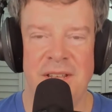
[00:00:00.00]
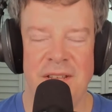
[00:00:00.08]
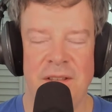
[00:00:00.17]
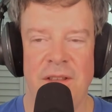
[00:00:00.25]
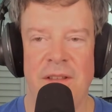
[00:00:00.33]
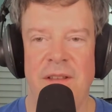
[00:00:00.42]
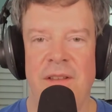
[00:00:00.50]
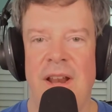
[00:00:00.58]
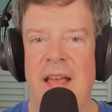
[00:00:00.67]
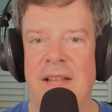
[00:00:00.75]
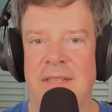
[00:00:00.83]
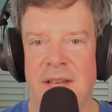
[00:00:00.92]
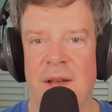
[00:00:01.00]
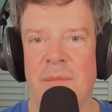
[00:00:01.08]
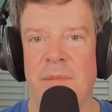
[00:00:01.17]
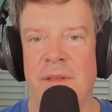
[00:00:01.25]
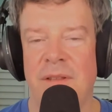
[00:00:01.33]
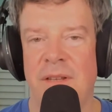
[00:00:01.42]
It adds
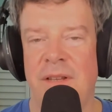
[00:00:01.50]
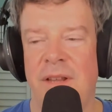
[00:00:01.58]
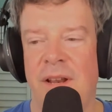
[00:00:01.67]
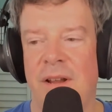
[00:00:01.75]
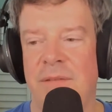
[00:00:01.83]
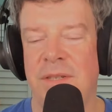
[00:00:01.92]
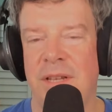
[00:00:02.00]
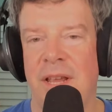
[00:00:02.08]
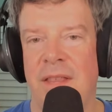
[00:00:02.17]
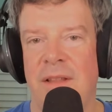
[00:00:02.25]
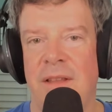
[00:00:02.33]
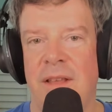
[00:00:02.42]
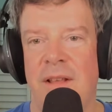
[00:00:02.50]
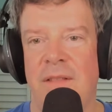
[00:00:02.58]
up. And say that